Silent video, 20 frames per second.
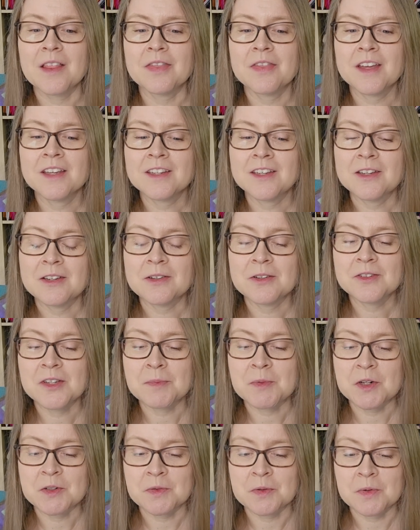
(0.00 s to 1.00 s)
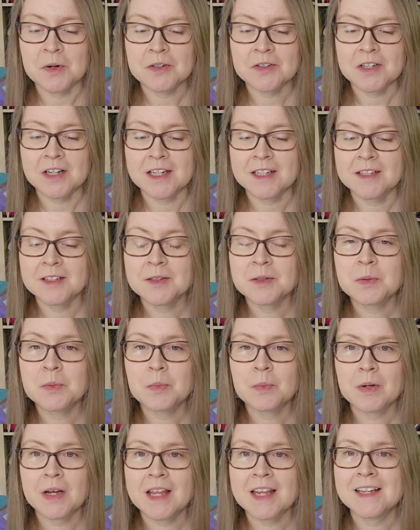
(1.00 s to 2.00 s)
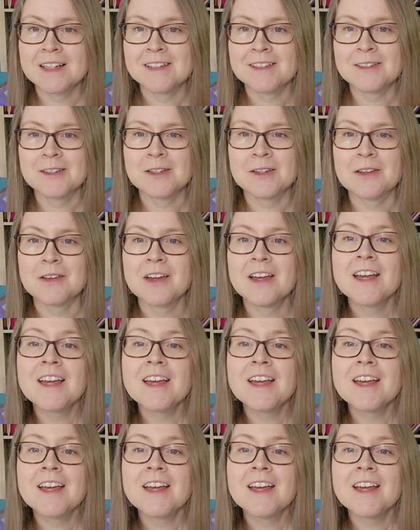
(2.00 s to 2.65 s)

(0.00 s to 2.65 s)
thank you so much for watching. Please do